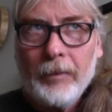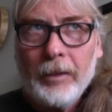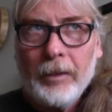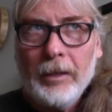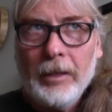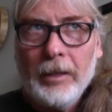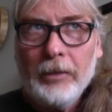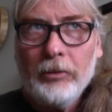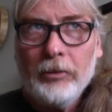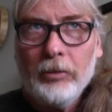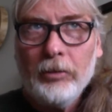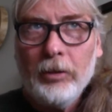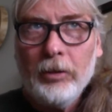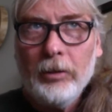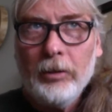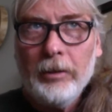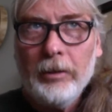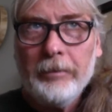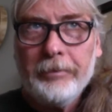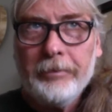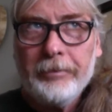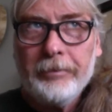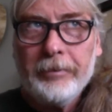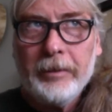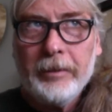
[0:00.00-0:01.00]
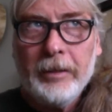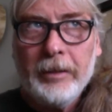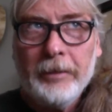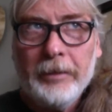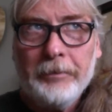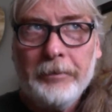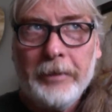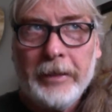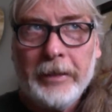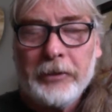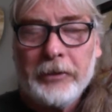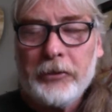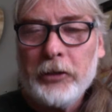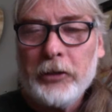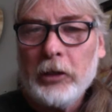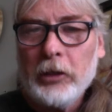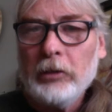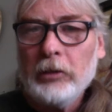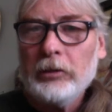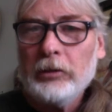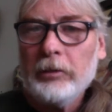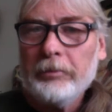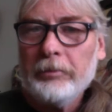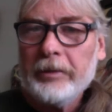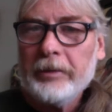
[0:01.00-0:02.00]
and so if, if, as
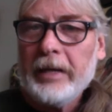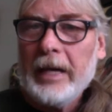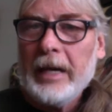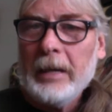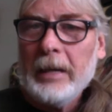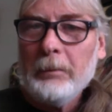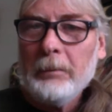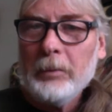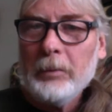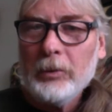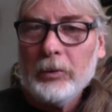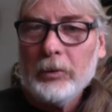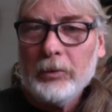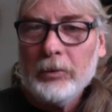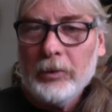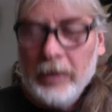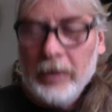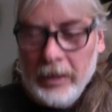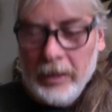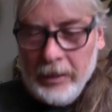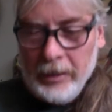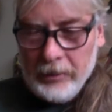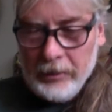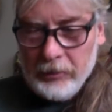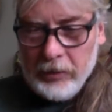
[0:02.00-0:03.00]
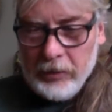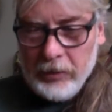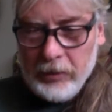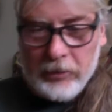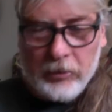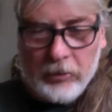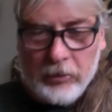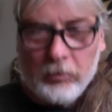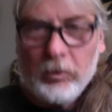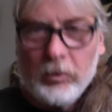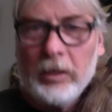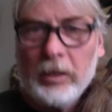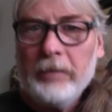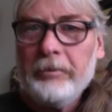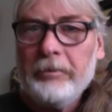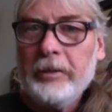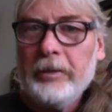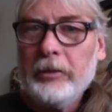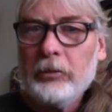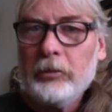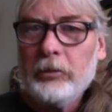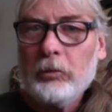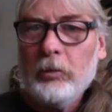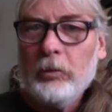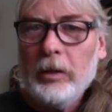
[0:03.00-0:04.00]
Joseph Campbell says in one of
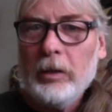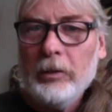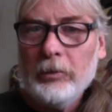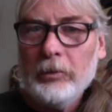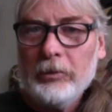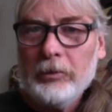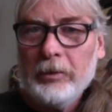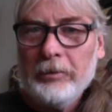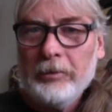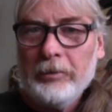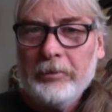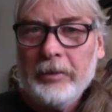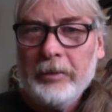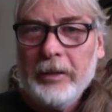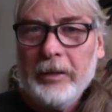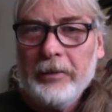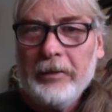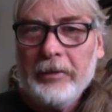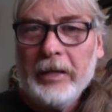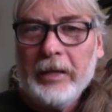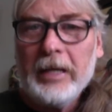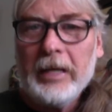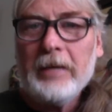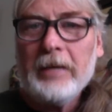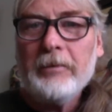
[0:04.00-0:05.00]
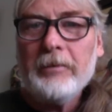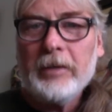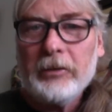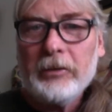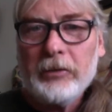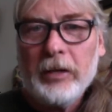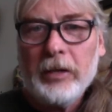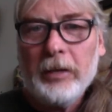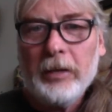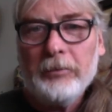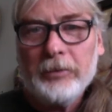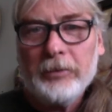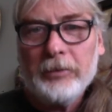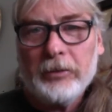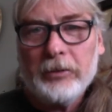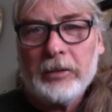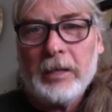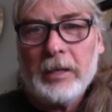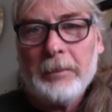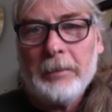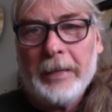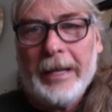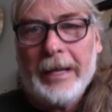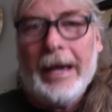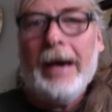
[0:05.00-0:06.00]
his quotes, if we think of ourselves as
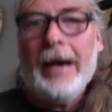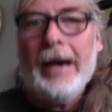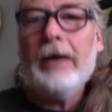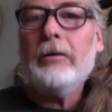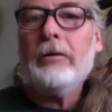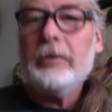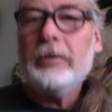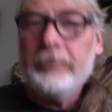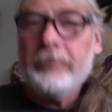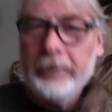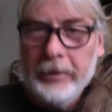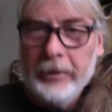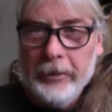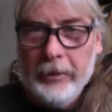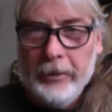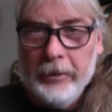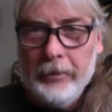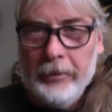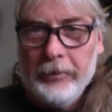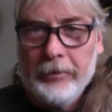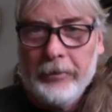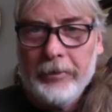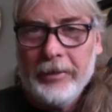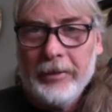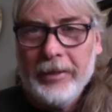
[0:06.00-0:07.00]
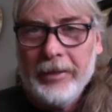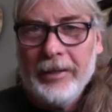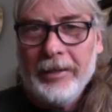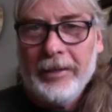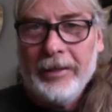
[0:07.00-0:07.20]
coming out of the earth